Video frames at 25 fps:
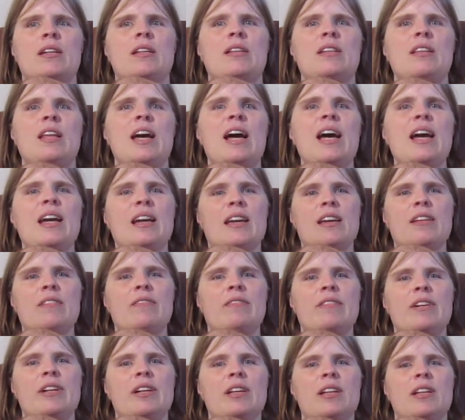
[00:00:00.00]
That can
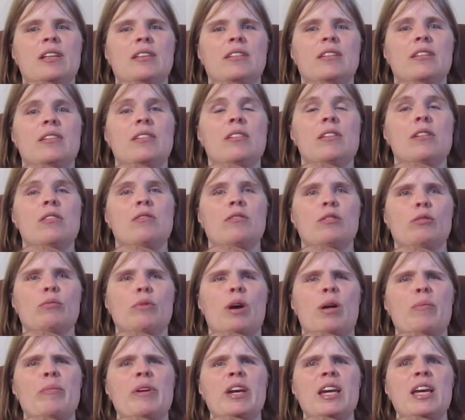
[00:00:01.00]
feel a little
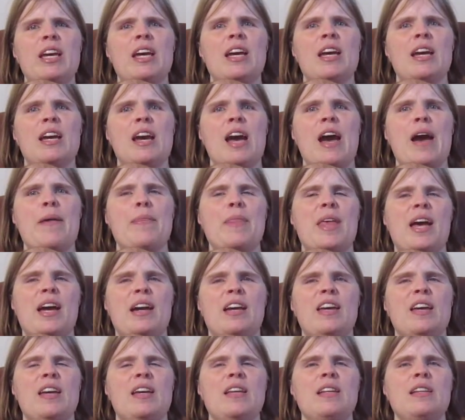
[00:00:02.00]
overwhelming, and
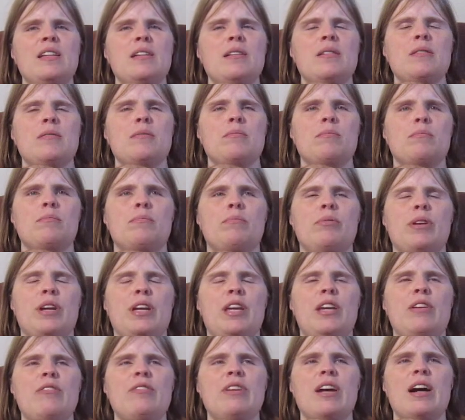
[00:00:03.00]
that can
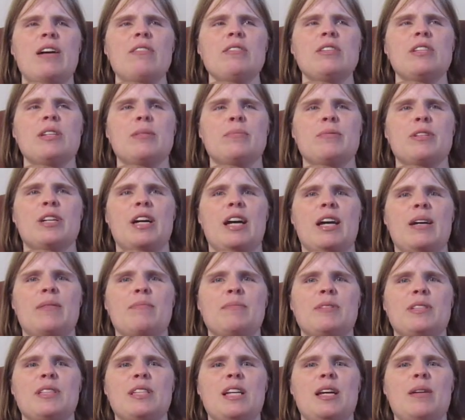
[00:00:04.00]
bring you down
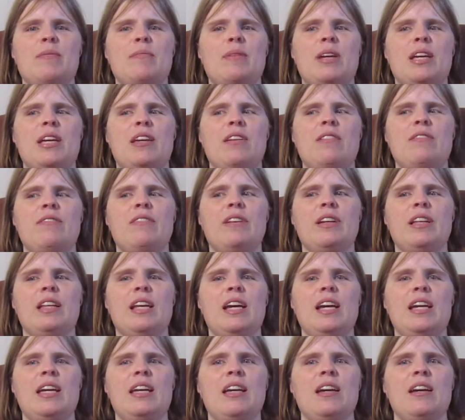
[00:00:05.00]
sometimes and make you feel
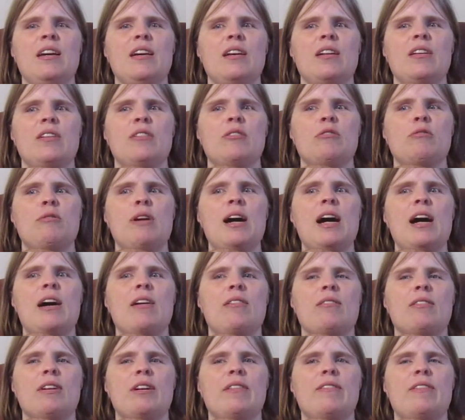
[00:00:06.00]
like,
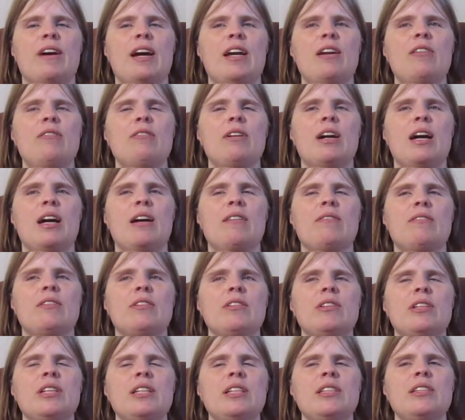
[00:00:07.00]
wow, if I don't have
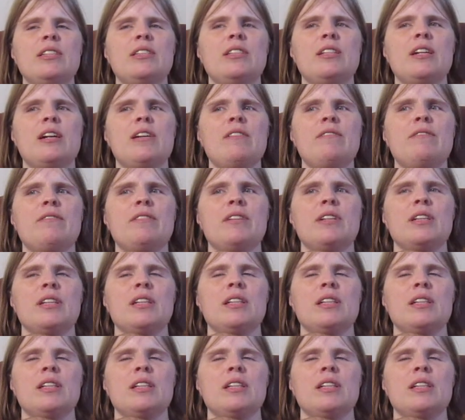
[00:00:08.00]
all this stuff,